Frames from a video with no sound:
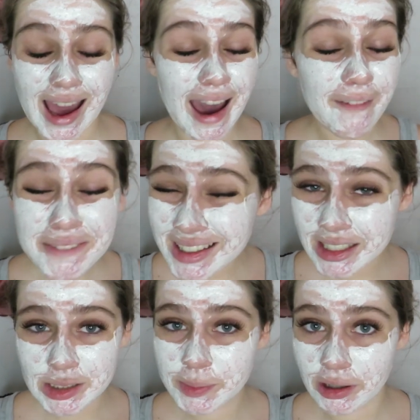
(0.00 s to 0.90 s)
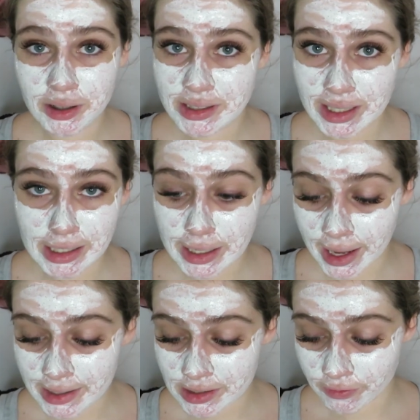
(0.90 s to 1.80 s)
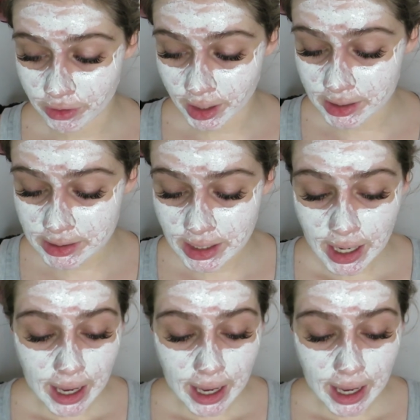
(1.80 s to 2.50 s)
I haven't experienced any negative things.